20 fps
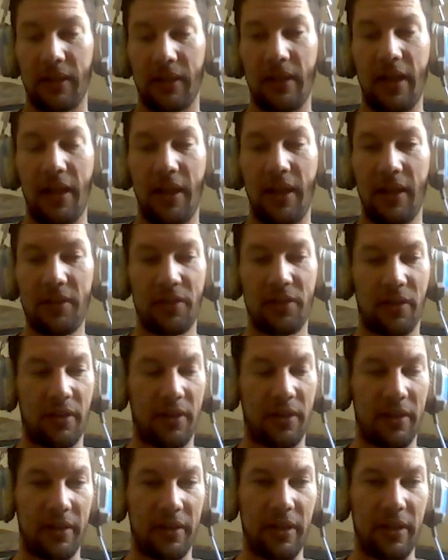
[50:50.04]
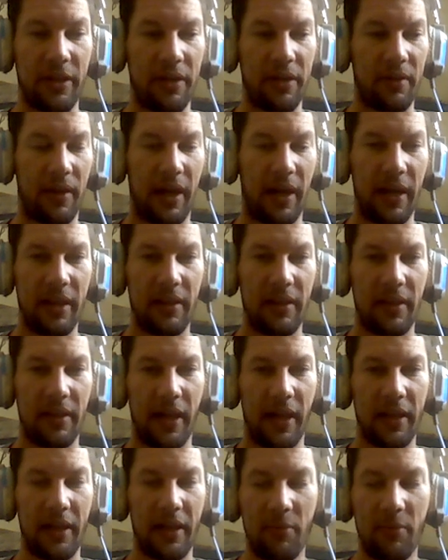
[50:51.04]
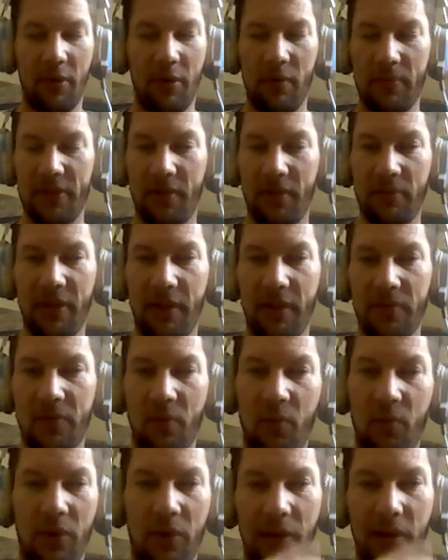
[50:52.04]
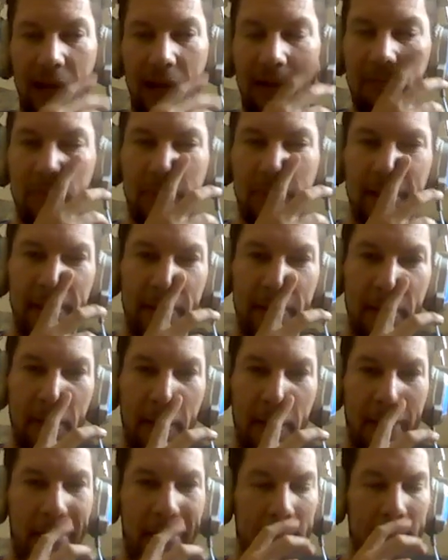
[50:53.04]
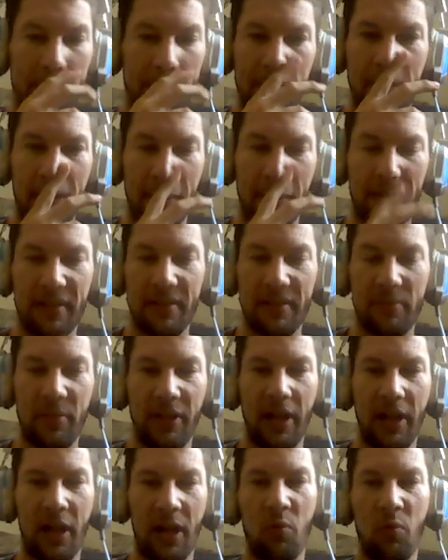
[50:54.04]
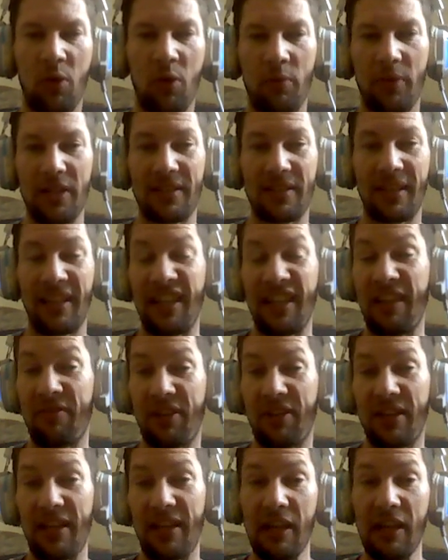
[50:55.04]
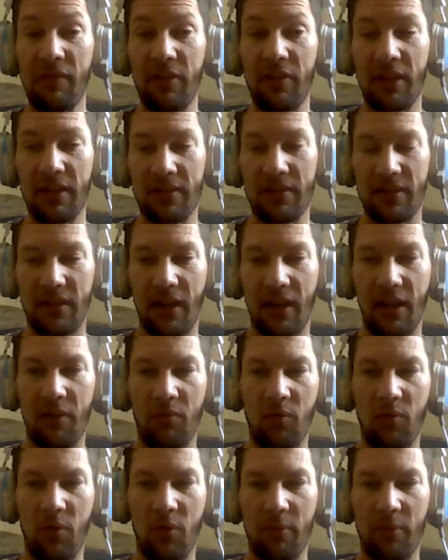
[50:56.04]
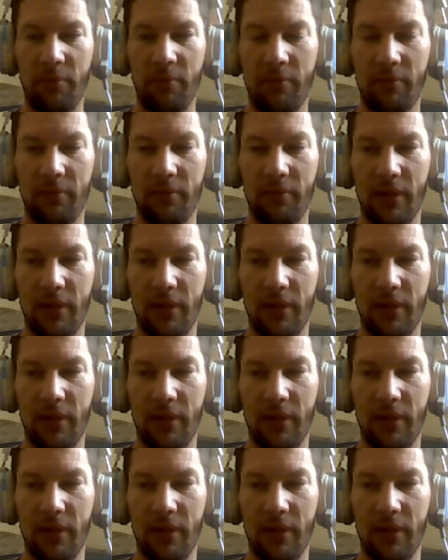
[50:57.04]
Yeah, that's hard. I come home sometimes from work after being in the car, and it's been kind of warm recently, and even in the evening it's kind of warm.